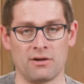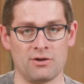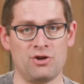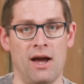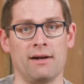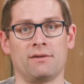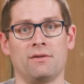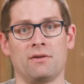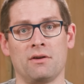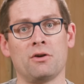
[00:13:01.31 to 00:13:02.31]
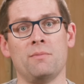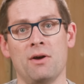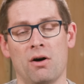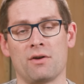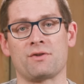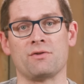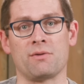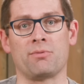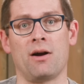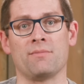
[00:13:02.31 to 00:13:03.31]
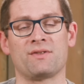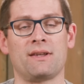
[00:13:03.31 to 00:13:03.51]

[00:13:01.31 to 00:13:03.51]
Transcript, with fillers: or eject. There could be all sorts of problems.